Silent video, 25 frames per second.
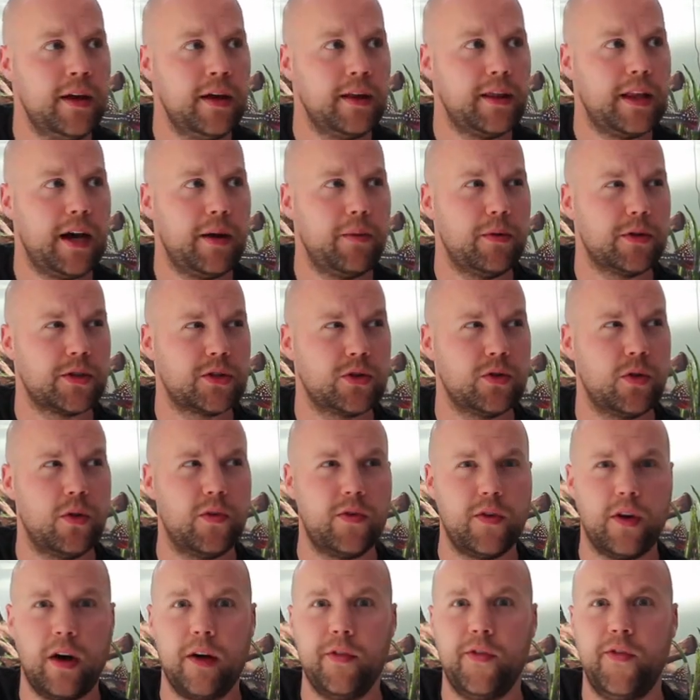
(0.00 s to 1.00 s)
They were sort
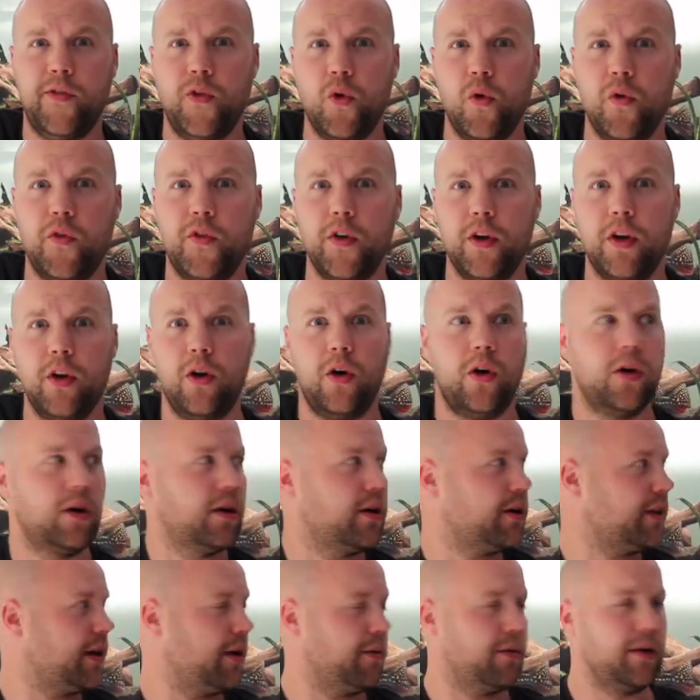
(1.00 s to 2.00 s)
of like 4 foot long.
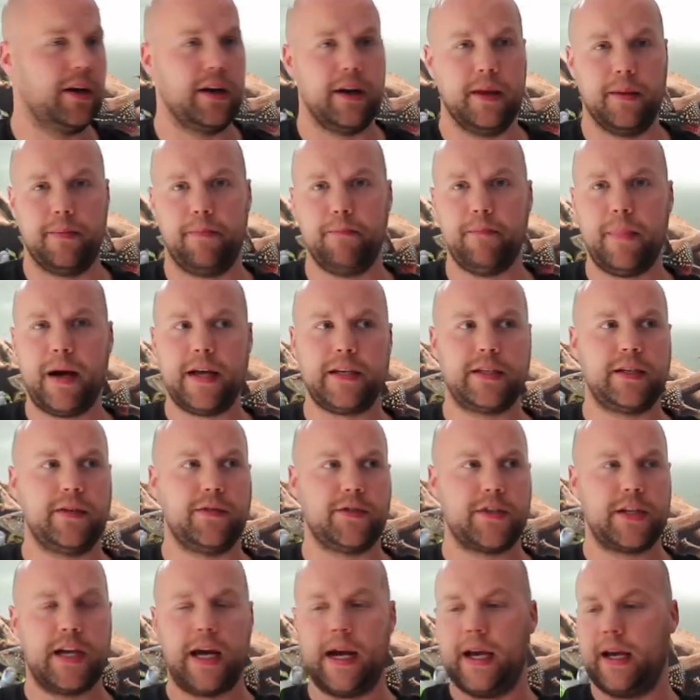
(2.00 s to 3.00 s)
They were in a massive
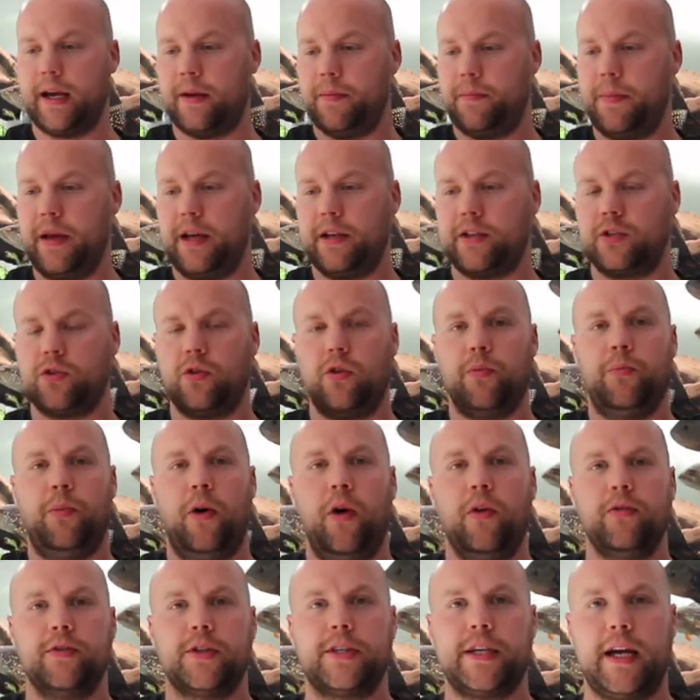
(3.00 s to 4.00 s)
tank, big sort of
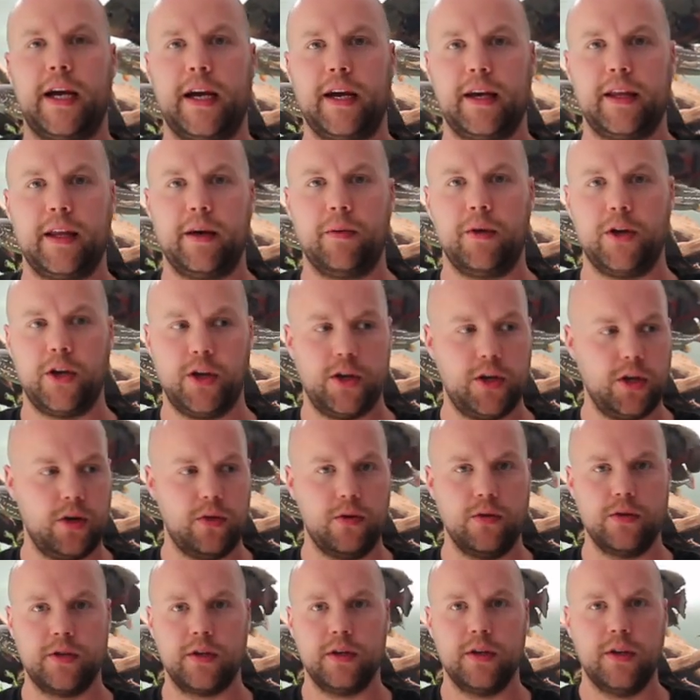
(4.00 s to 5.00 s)
pond tank. They were
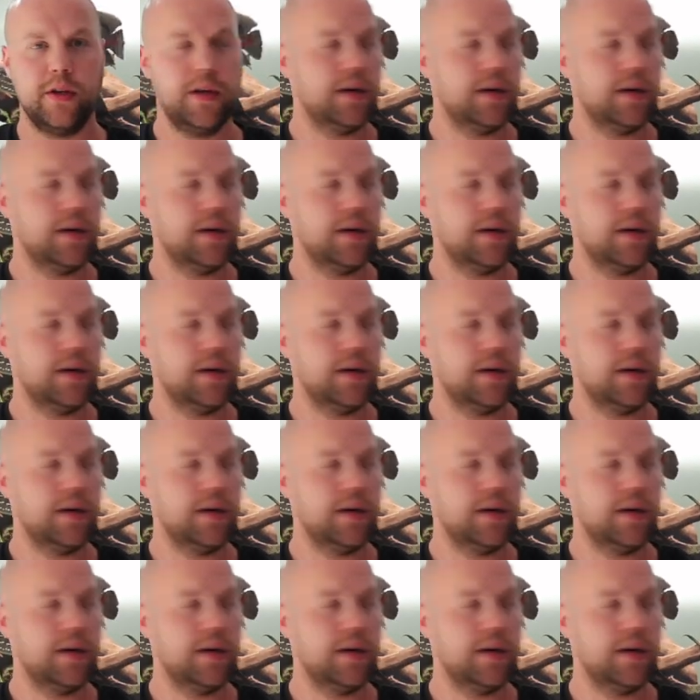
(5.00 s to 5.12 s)
huge.